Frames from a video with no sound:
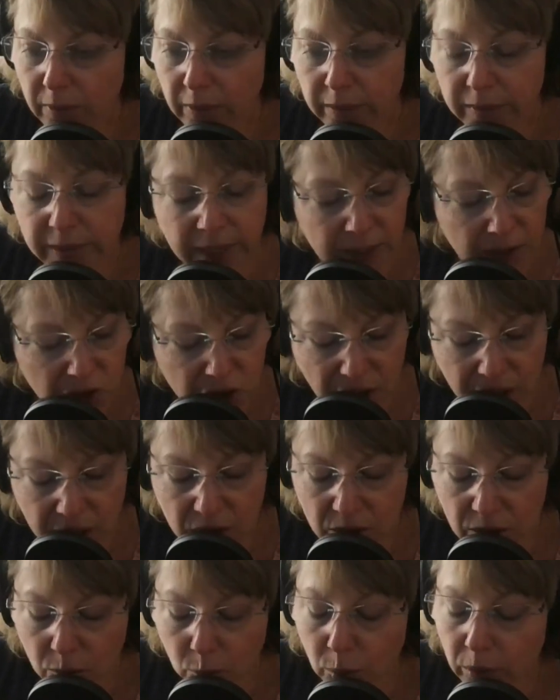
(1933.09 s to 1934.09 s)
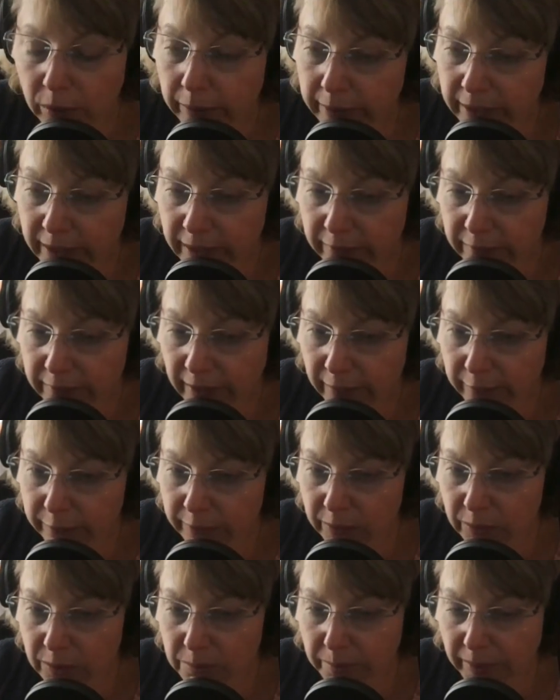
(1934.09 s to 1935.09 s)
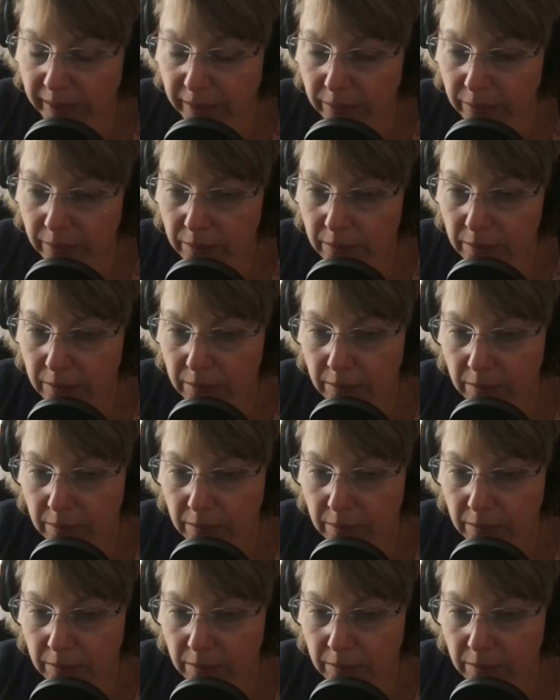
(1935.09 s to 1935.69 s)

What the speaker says: They can change the wording if that feels better.